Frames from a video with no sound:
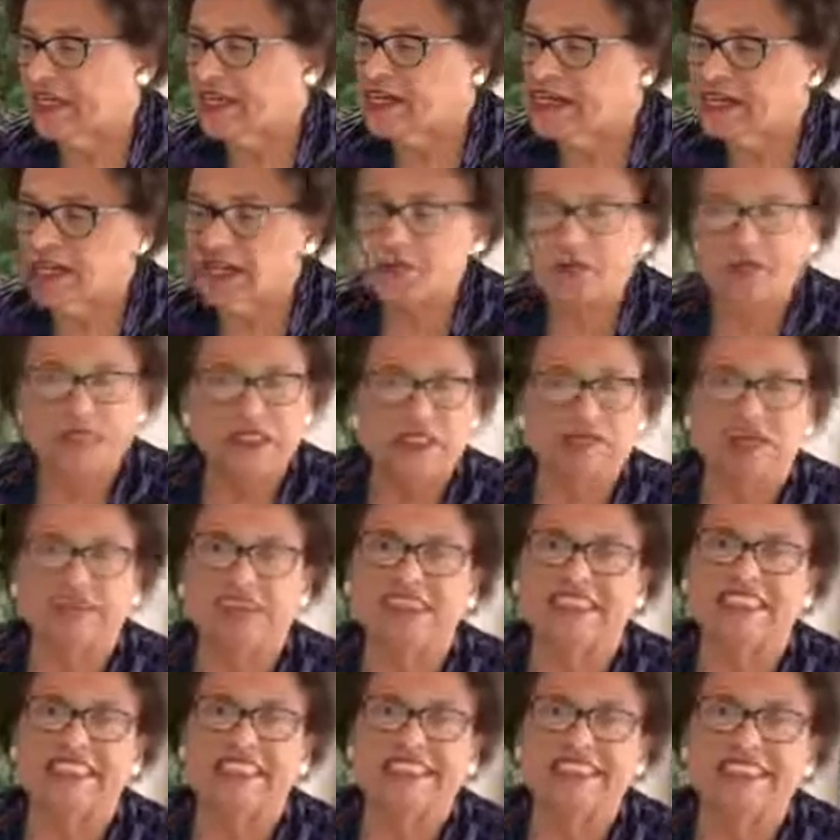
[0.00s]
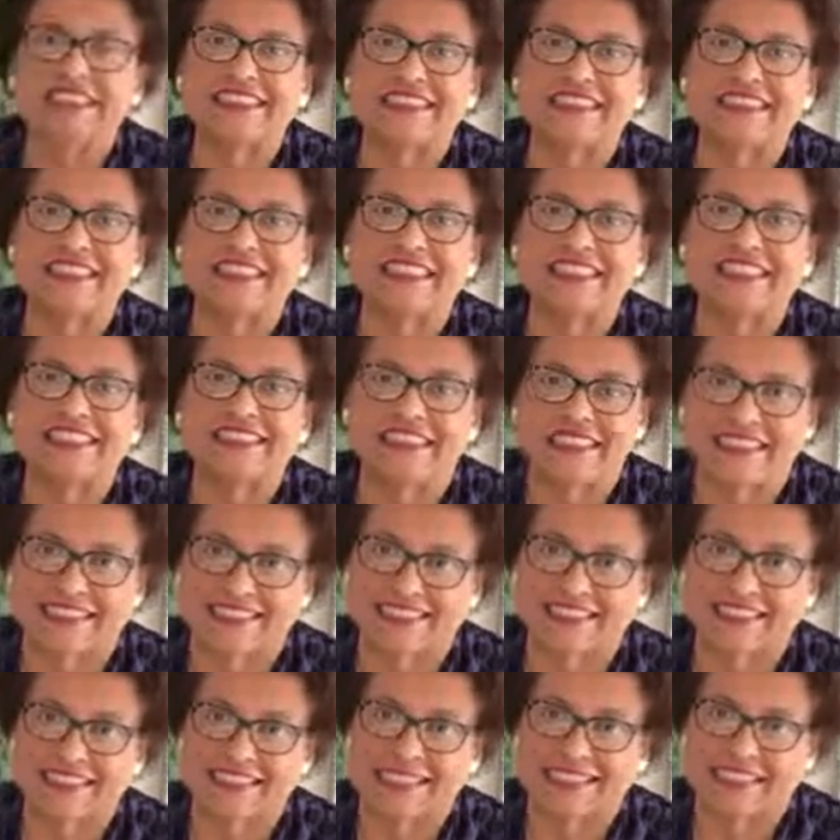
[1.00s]
calm and releasing
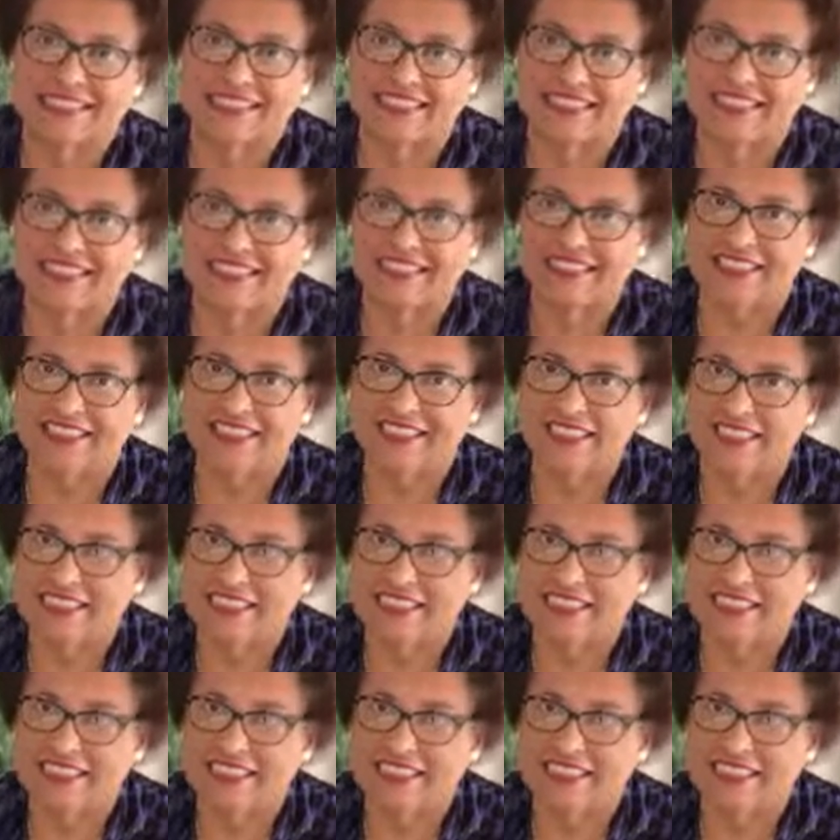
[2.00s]
anxiety.